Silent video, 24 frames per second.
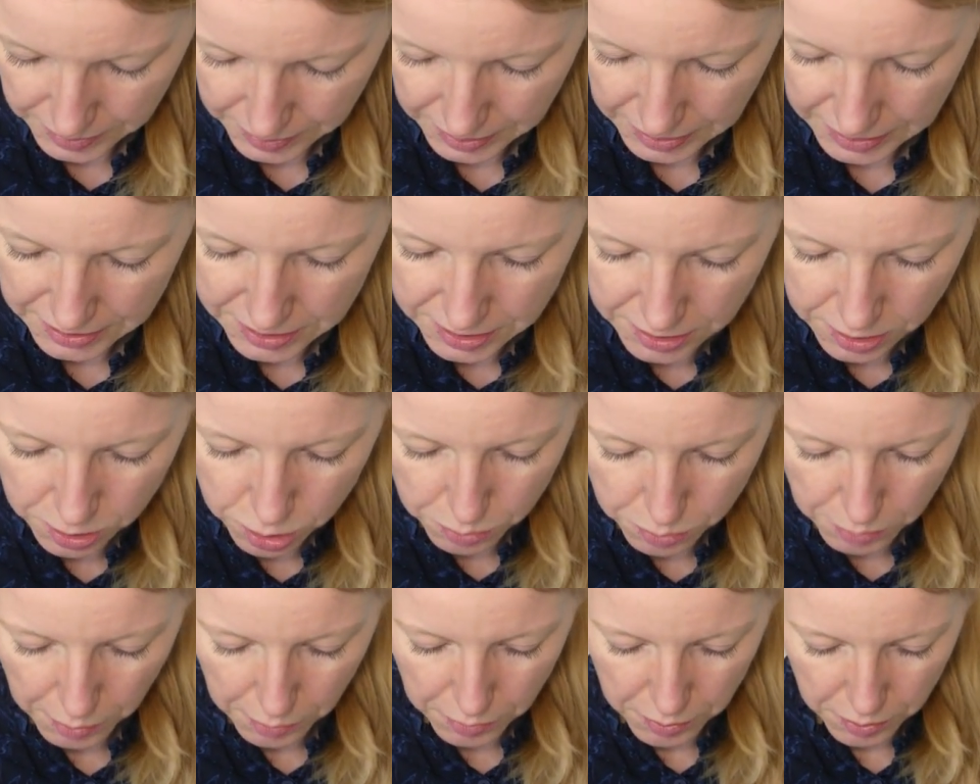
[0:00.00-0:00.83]
until
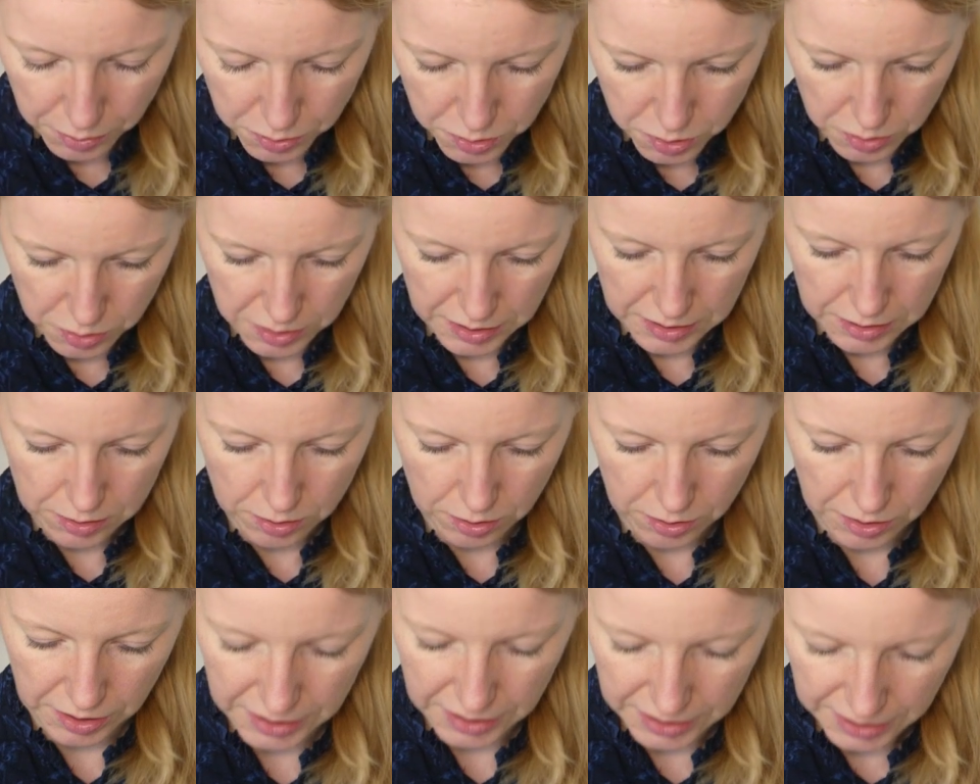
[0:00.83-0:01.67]
tomorrow to knit
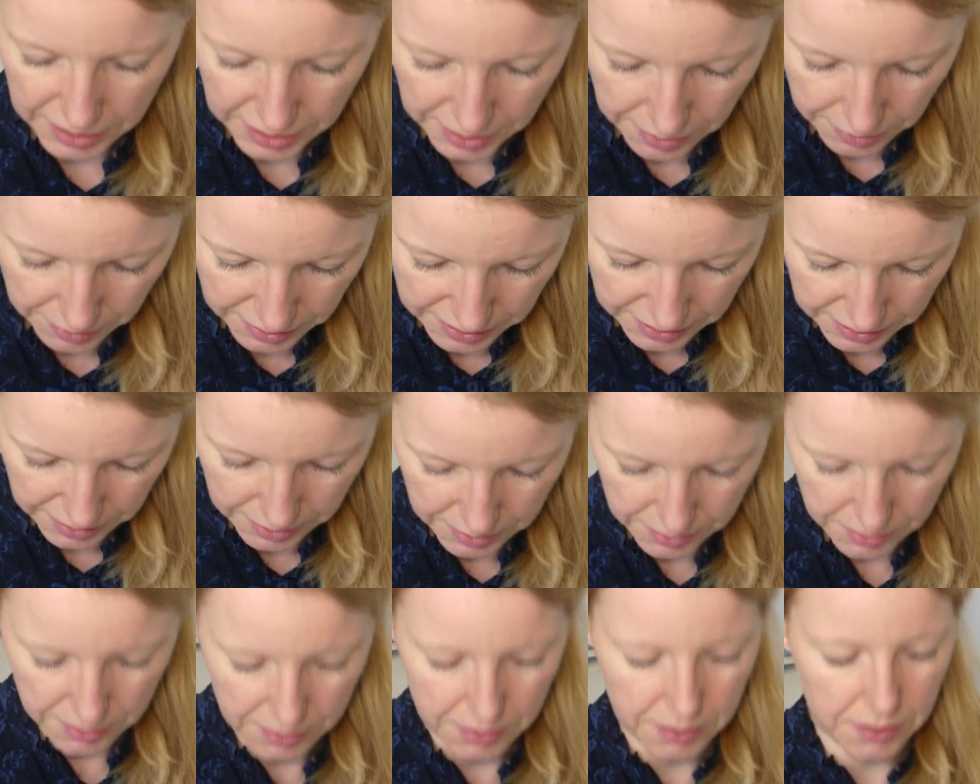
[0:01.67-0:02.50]
on. And here
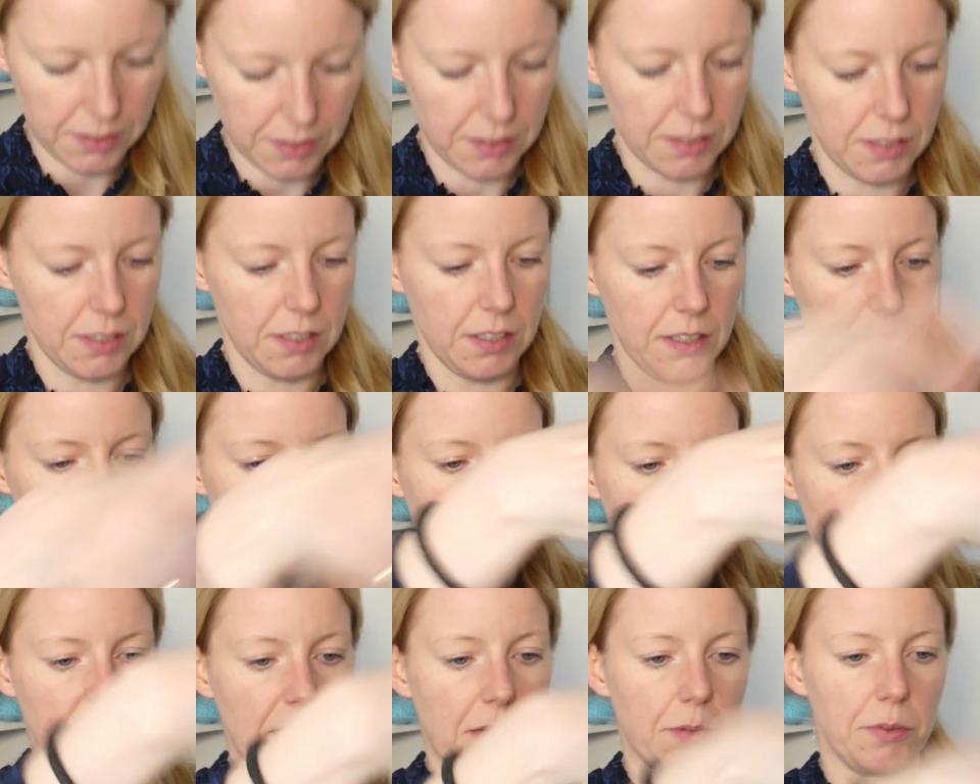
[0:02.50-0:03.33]
is
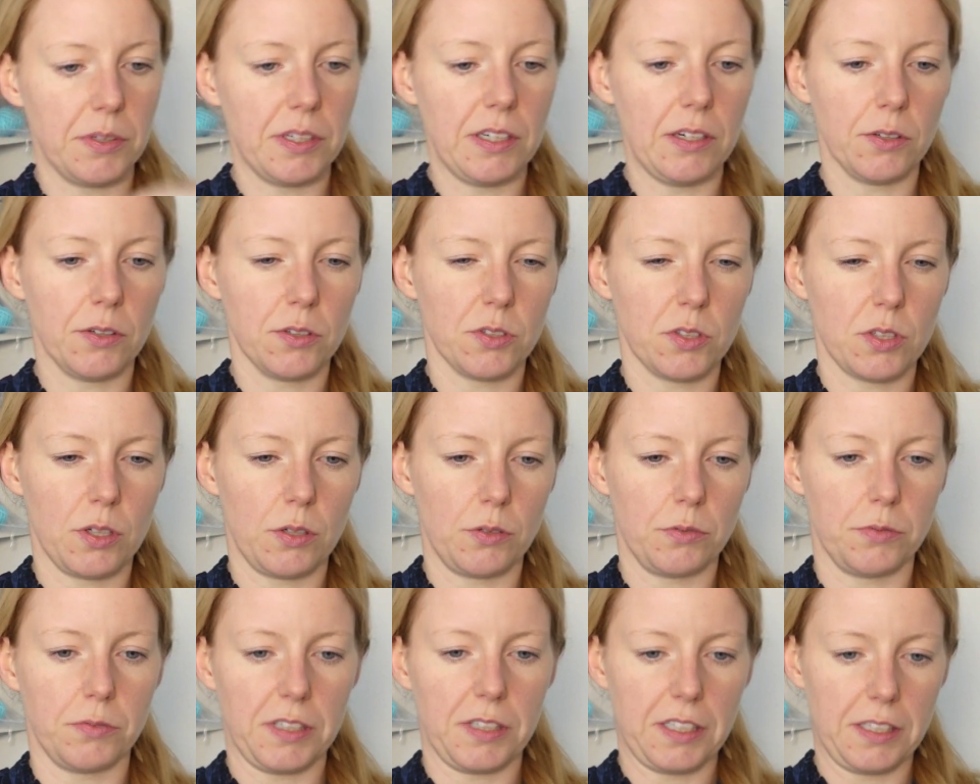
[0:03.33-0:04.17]
how it looks so
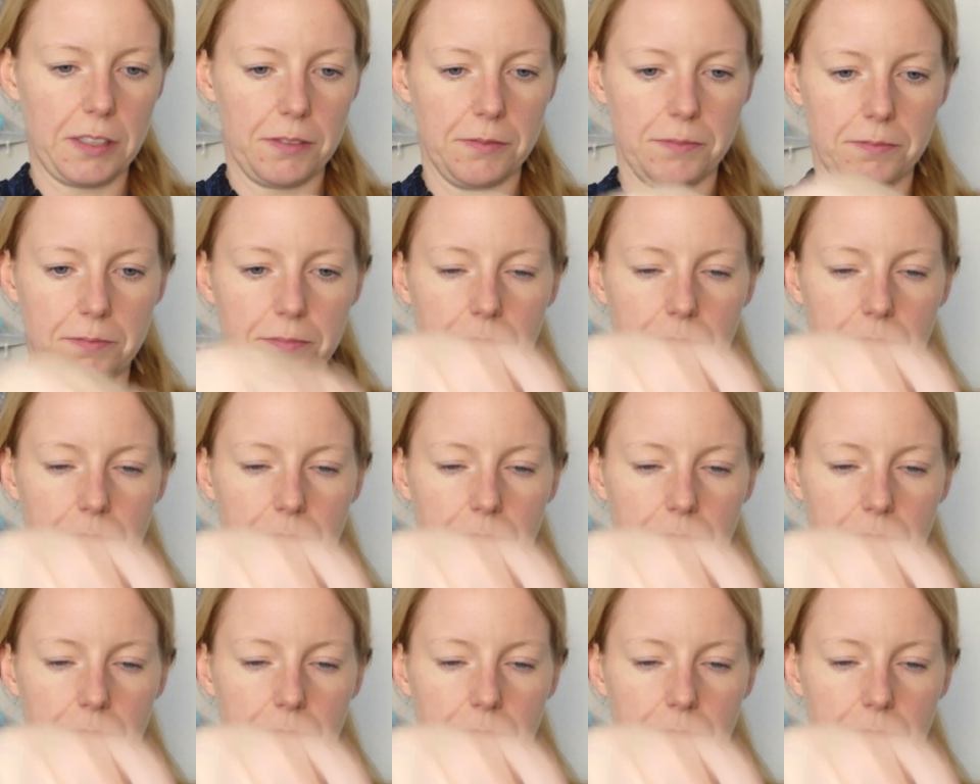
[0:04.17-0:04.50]
far.